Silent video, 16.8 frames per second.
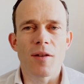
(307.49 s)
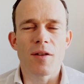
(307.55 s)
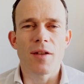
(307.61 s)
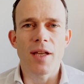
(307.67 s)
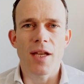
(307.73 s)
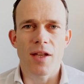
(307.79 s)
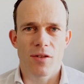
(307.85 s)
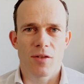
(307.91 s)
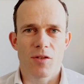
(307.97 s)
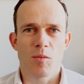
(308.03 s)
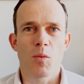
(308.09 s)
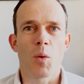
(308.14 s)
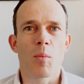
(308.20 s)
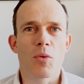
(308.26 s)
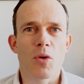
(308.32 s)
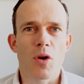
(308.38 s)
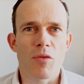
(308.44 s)
there's a
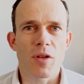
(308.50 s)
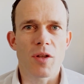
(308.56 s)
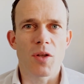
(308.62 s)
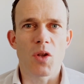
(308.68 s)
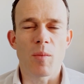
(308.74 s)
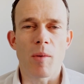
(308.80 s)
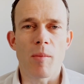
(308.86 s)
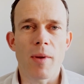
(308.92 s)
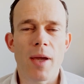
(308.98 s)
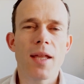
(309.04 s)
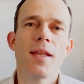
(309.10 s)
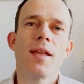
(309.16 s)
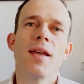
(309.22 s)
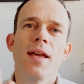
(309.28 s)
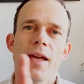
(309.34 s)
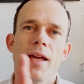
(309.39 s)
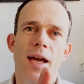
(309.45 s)
small profit to be made,
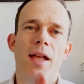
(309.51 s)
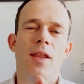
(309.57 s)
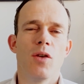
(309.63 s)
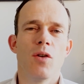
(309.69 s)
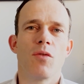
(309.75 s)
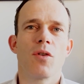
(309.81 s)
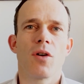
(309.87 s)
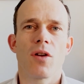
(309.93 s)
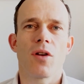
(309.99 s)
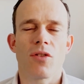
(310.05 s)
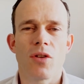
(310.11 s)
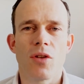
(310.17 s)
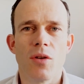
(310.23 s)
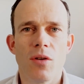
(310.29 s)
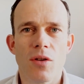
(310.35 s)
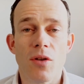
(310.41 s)
and of course, you,